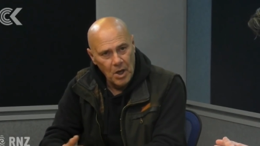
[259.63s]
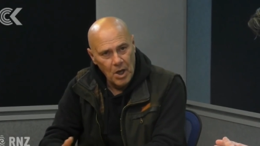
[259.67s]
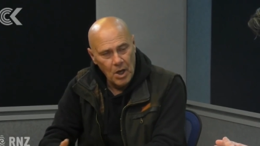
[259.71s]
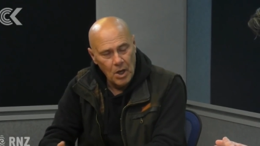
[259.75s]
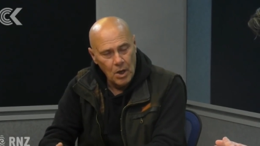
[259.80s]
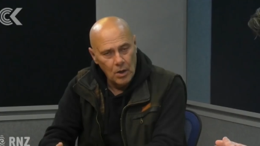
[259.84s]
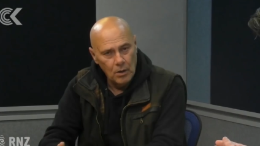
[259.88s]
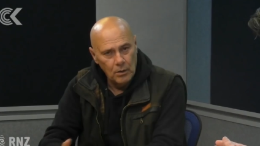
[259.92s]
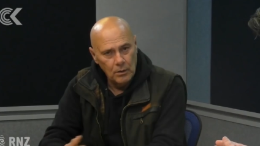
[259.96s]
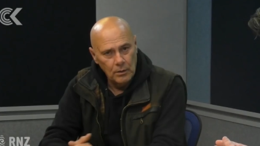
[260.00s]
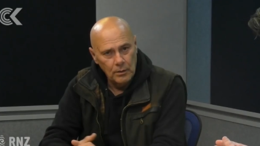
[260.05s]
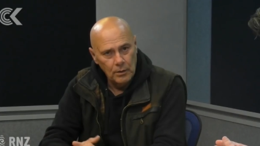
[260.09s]

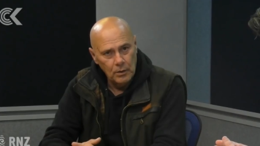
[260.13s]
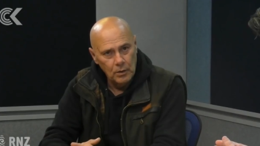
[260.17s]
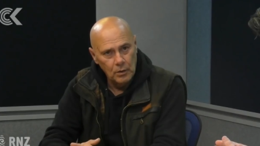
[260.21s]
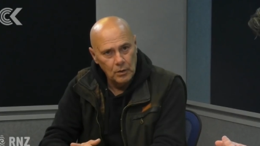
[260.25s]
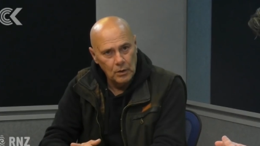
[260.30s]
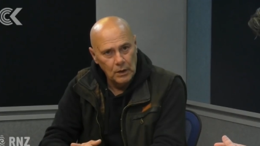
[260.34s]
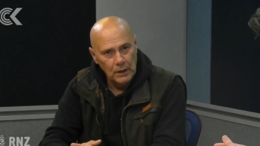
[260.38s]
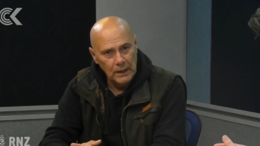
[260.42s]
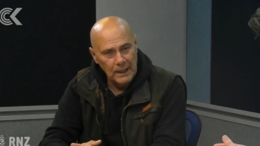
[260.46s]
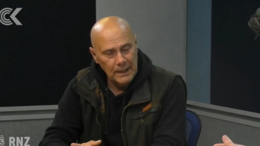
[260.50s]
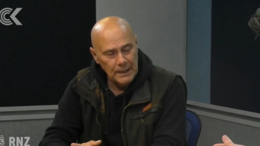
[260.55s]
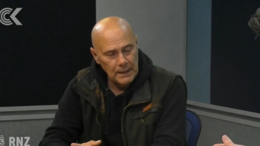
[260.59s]
Uh,
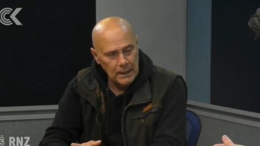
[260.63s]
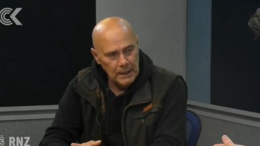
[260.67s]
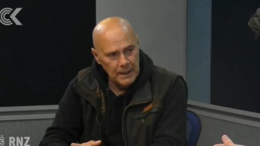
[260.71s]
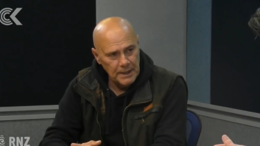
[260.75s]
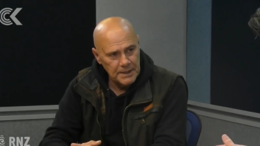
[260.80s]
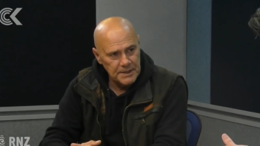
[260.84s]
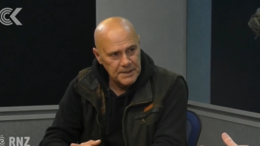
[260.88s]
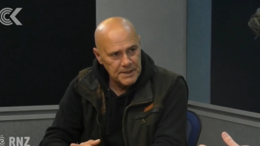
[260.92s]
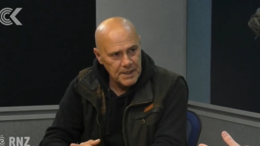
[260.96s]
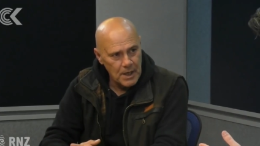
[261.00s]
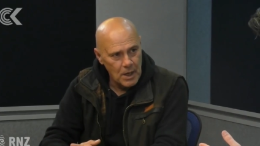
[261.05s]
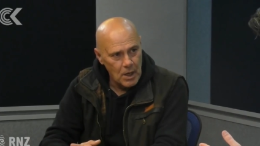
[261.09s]
look, let,
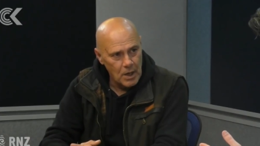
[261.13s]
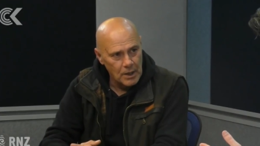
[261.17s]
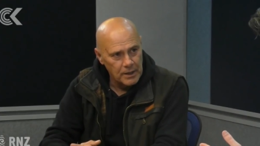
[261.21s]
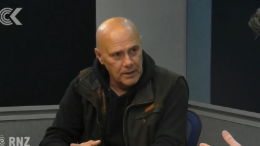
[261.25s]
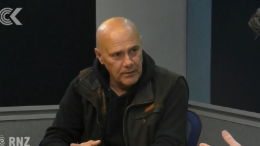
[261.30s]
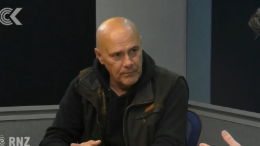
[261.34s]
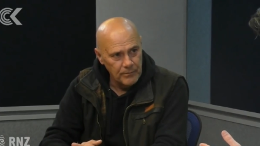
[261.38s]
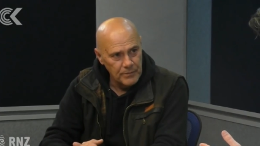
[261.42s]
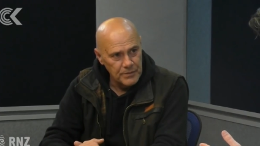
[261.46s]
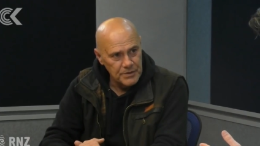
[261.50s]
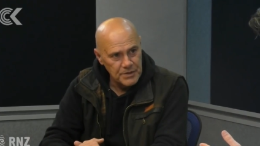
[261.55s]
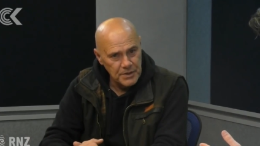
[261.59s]
us say I
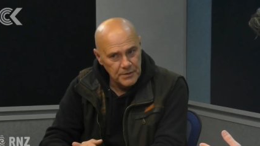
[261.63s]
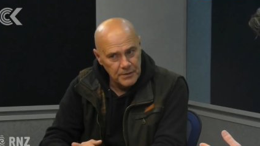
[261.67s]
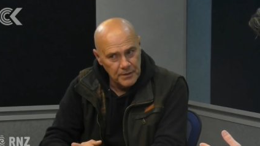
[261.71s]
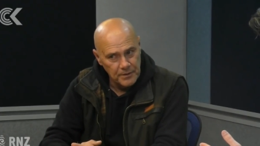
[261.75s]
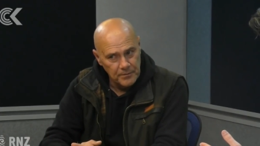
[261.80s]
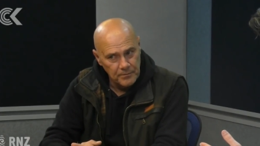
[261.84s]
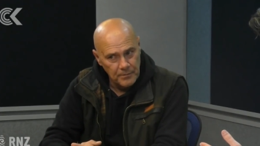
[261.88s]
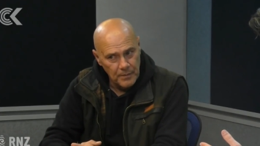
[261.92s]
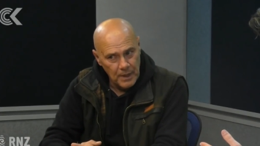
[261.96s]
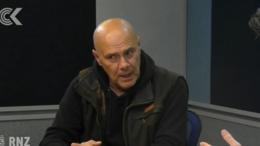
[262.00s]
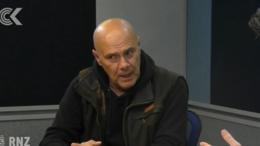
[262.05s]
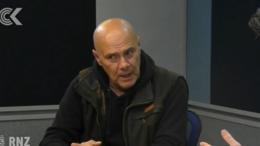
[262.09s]
give him to
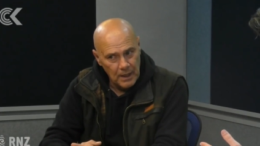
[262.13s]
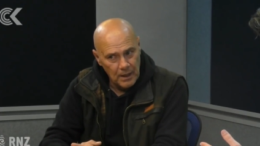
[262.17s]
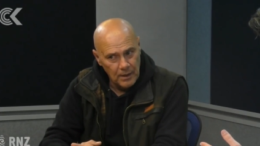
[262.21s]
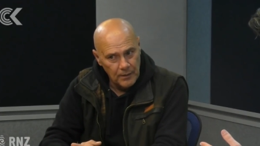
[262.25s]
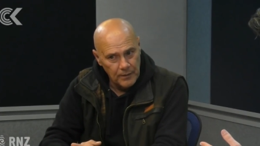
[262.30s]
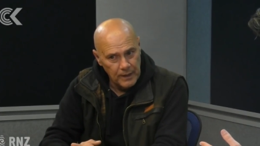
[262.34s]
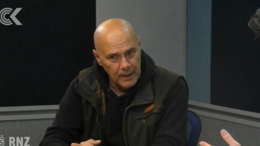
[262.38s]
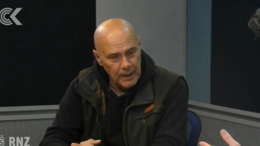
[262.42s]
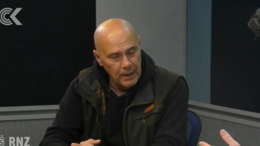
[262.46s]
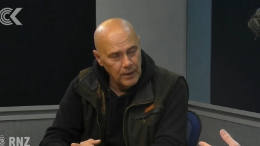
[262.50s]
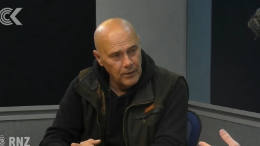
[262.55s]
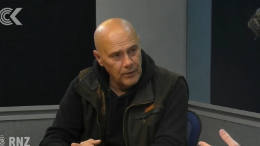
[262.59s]
the uh,
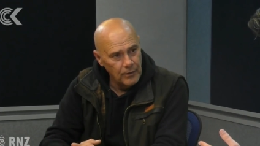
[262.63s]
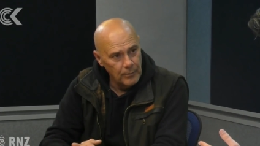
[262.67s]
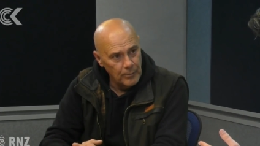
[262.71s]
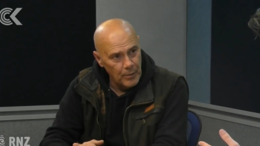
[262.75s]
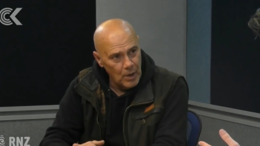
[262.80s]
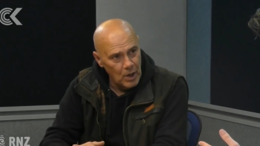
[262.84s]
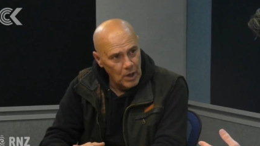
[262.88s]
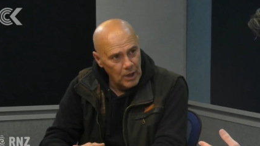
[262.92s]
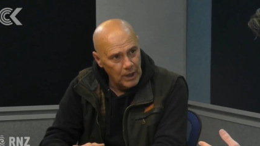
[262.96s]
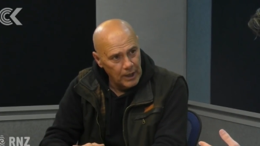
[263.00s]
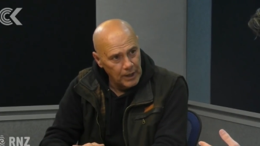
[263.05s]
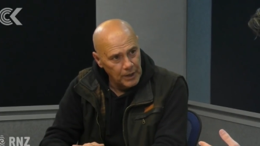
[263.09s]
the end of the
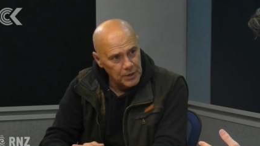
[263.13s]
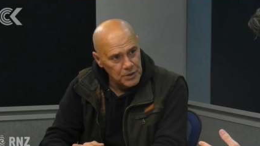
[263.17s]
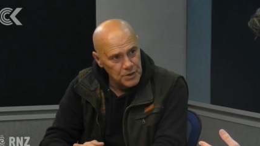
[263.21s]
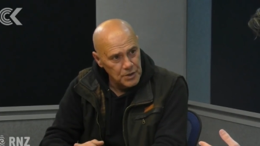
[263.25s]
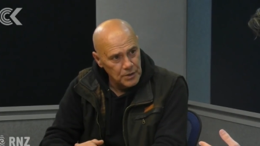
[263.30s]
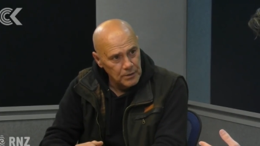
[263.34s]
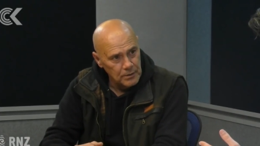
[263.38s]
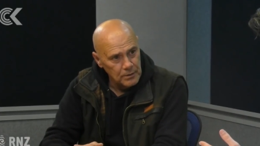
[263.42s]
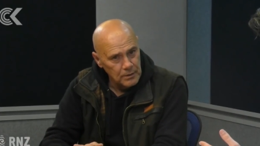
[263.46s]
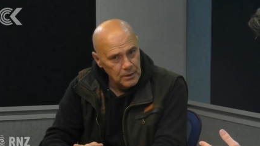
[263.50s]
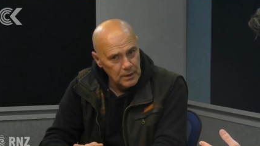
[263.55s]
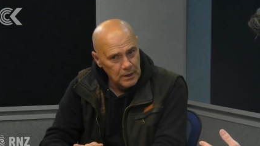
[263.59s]
by
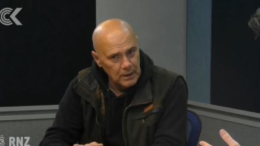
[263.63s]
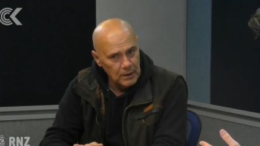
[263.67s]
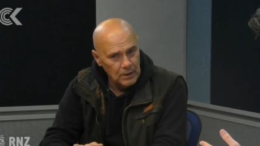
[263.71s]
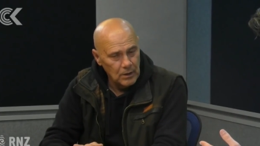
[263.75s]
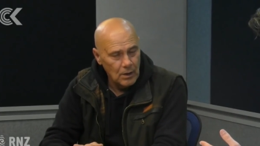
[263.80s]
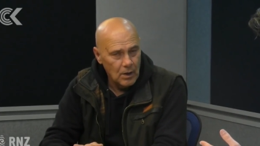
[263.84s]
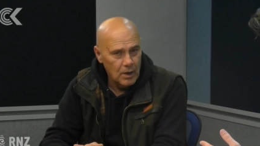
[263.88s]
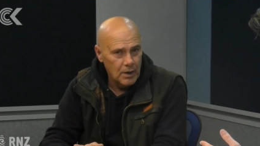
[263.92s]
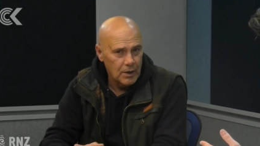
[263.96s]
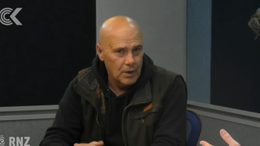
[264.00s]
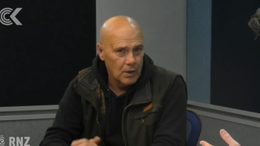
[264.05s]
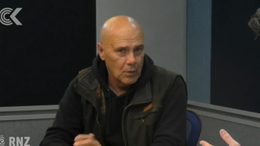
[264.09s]
election,
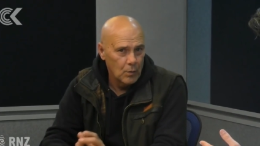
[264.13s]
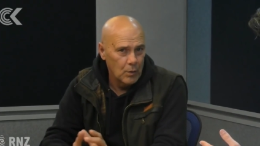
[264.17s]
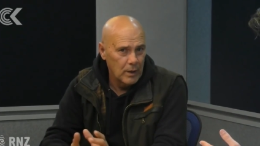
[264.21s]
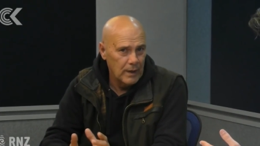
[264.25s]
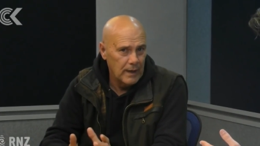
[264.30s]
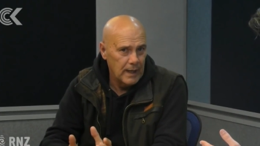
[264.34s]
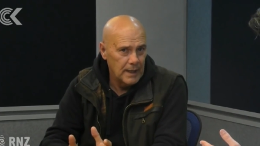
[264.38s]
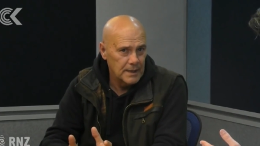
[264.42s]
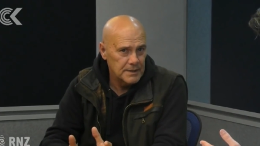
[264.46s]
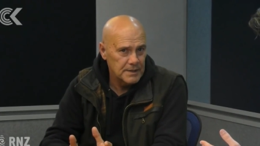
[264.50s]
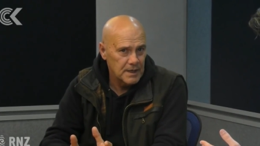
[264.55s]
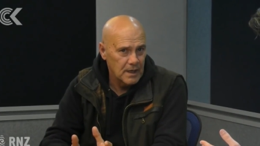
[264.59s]
and I don't know
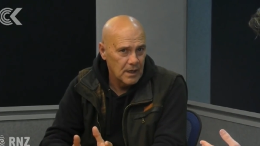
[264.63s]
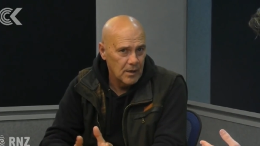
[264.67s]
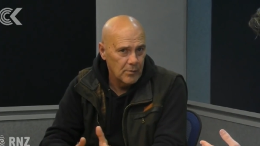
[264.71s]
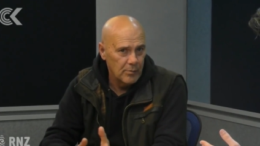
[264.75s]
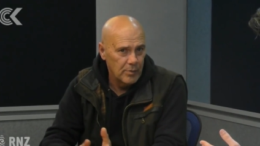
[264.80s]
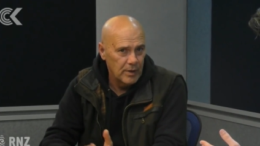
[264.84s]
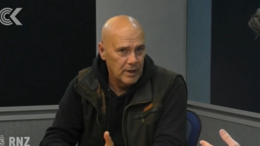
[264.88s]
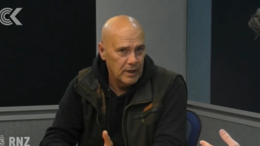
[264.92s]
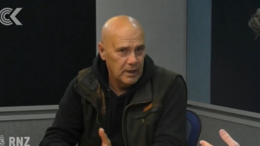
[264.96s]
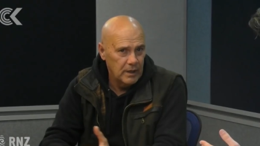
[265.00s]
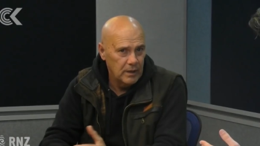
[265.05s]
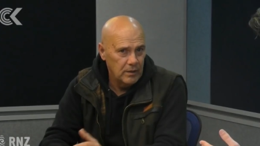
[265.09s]
when that's going to
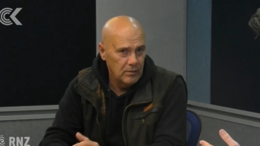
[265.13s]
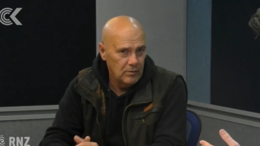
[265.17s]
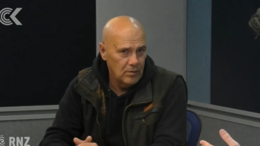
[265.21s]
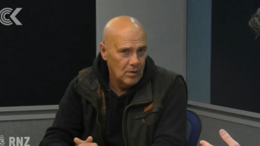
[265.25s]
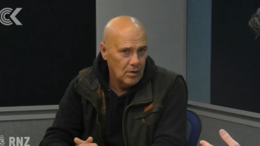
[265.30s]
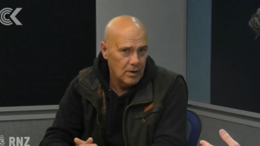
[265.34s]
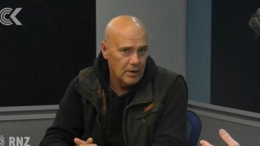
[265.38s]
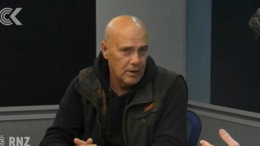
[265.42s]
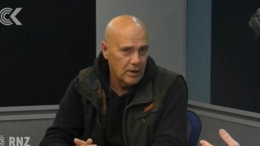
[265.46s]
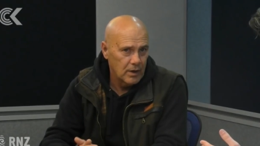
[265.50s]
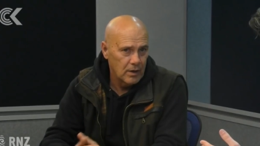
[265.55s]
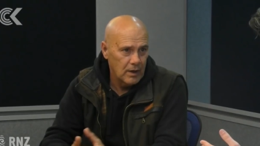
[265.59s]
be.
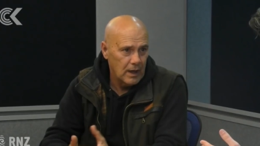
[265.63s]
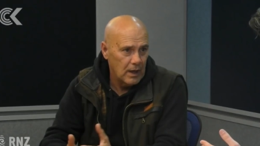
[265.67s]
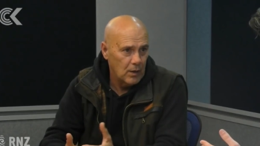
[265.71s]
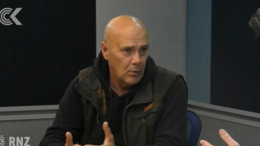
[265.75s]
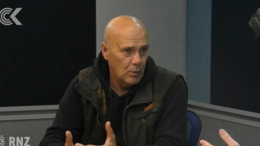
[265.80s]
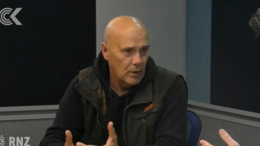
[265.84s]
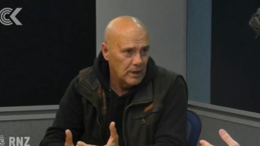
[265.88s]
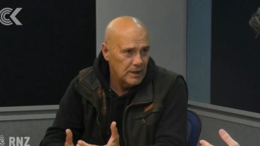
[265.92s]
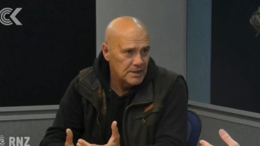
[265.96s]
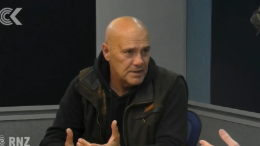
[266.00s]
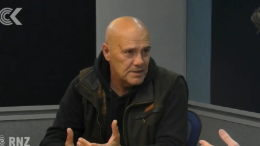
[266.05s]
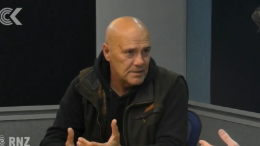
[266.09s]
I don't know, eight
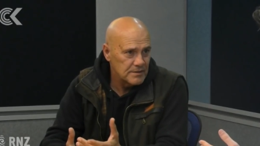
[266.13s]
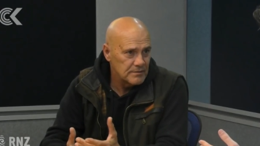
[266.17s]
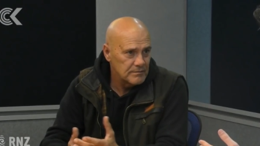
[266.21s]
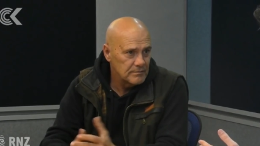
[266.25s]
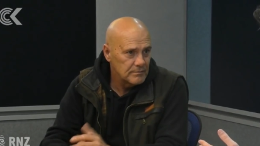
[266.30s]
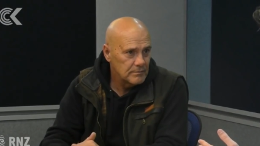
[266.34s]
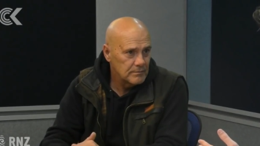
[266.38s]
weeks.